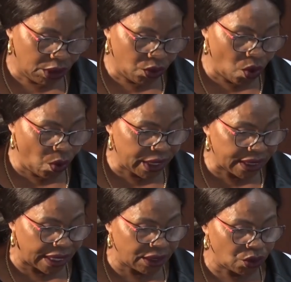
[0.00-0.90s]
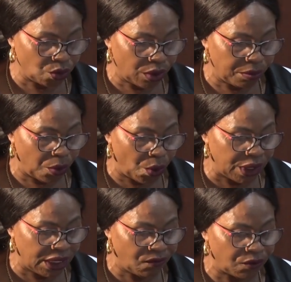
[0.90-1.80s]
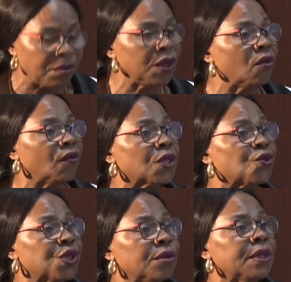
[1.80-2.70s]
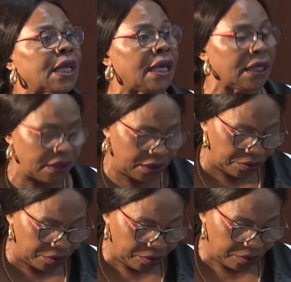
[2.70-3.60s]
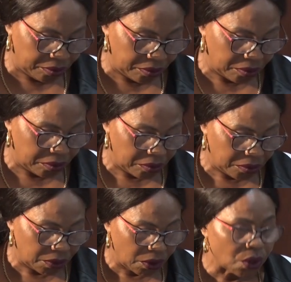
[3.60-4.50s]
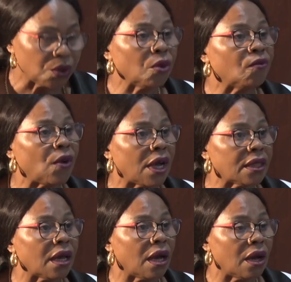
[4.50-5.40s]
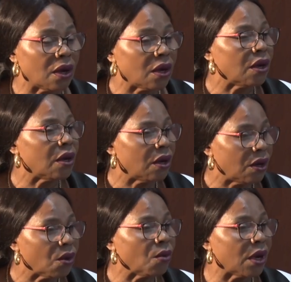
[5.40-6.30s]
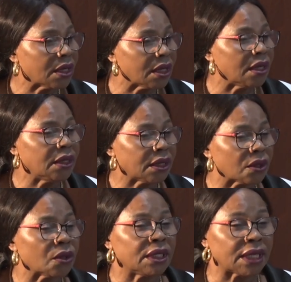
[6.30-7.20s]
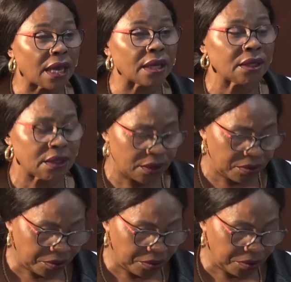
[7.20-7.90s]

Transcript: knowing that you were born in a family of extreme talent. Your father was a literary giant.